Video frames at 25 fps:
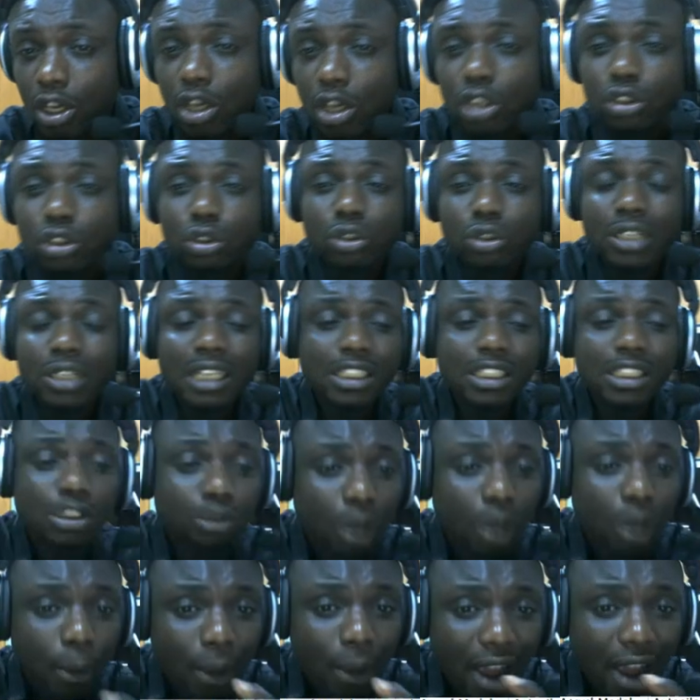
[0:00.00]
So that is
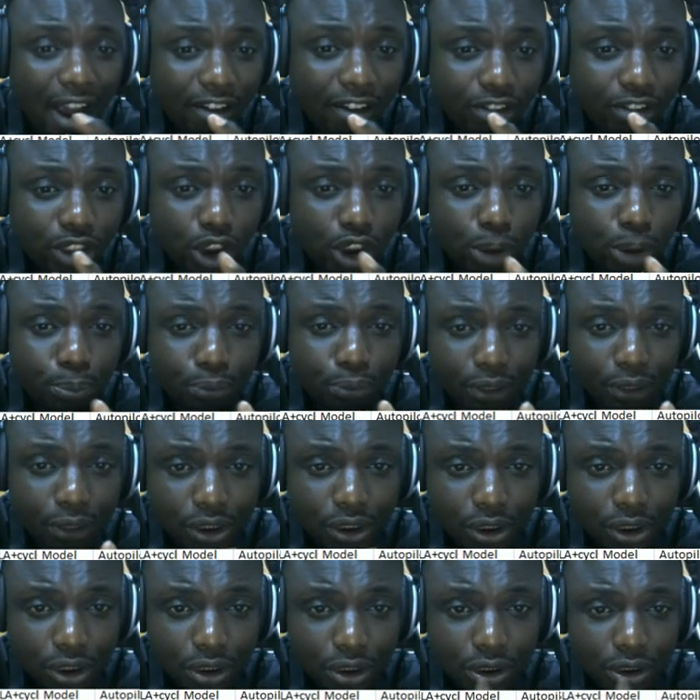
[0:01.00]
why we have this
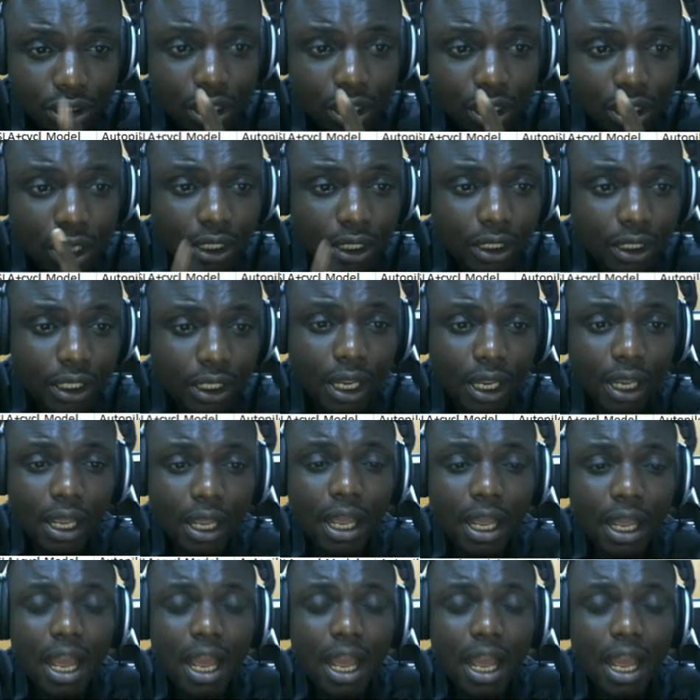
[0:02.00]
spreadsheet here.